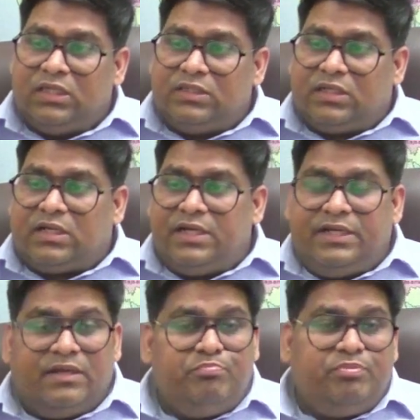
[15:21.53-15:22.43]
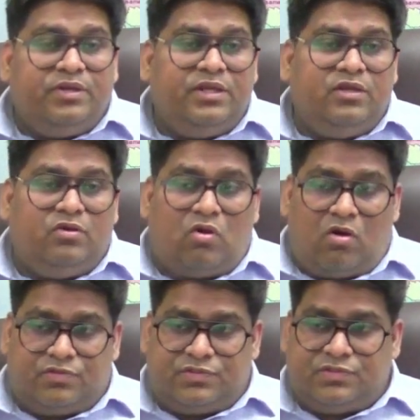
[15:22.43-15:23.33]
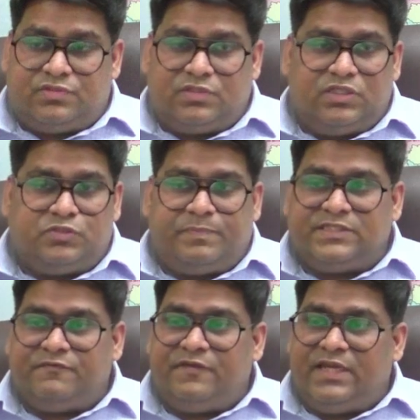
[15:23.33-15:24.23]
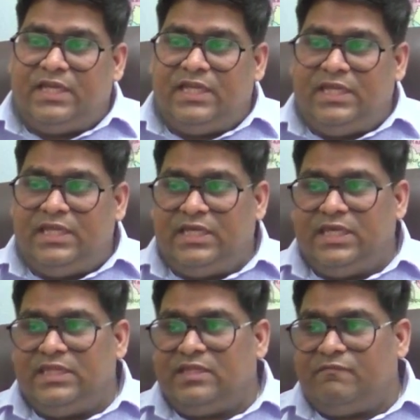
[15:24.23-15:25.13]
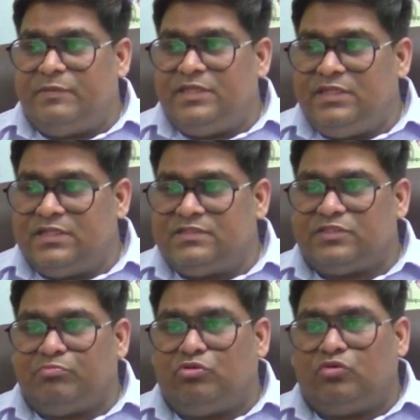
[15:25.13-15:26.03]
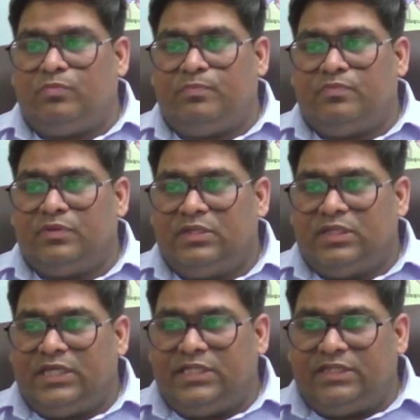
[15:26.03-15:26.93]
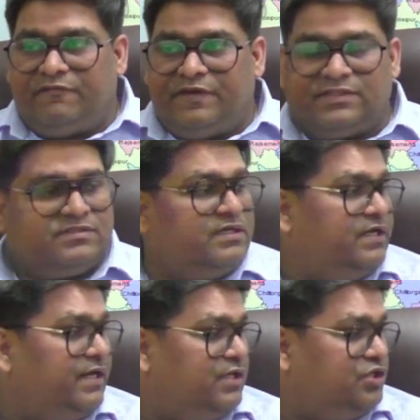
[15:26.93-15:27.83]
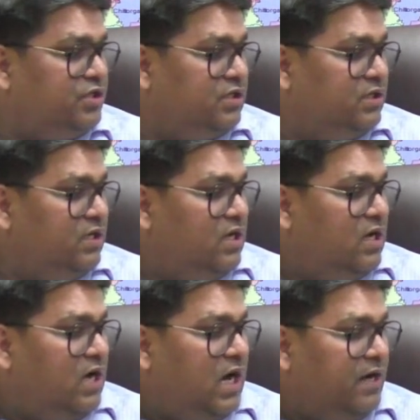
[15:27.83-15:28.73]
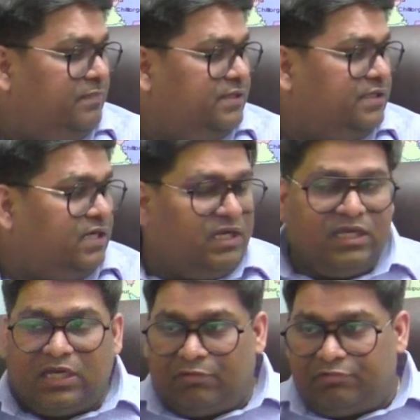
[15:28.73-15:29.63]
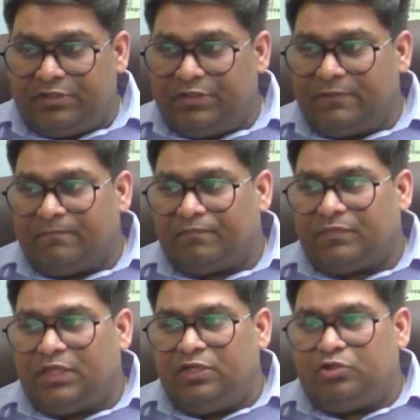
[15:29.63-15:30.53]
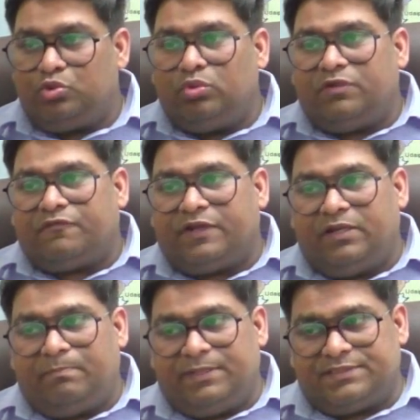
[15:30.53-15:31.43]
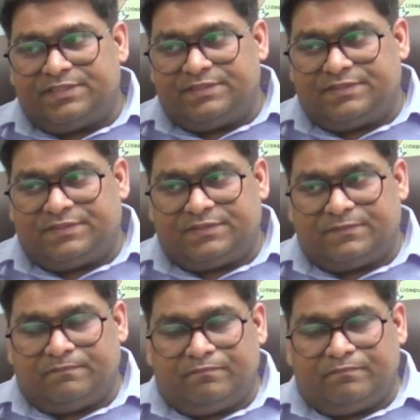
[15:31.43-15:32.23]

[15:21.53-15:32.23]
The contemporary rocks, specifically in the Vindhyan subgroup in the western direction, are basically covered in two different basins.